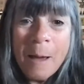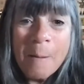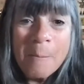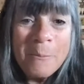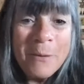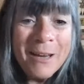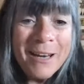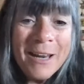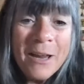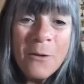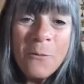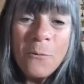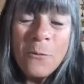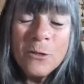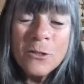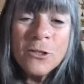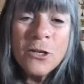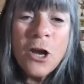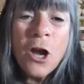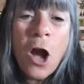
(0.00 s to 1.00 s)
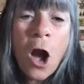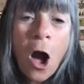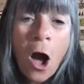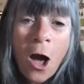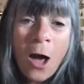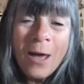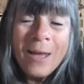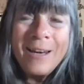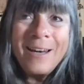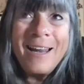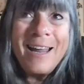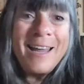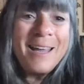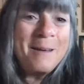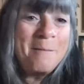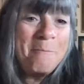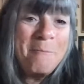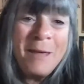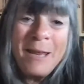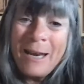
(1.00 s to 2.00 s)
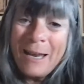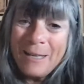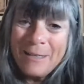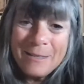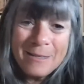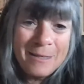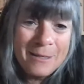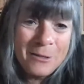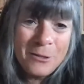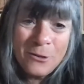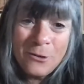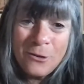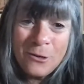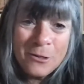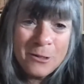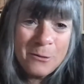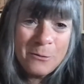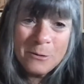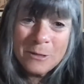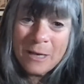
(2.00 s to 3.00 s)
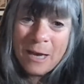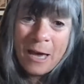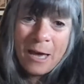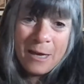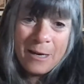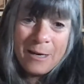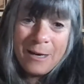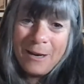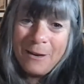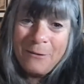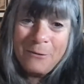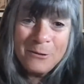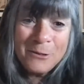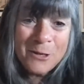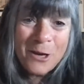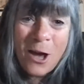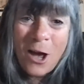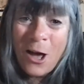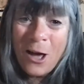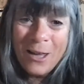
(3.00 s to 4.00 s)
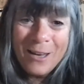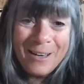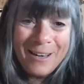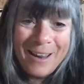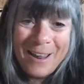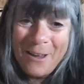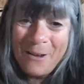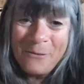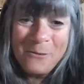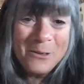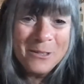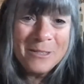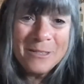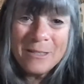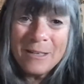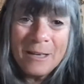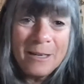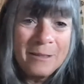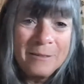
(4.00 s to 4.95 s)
but it was gone in minutes. As soon as it was cut, it was gone. It was...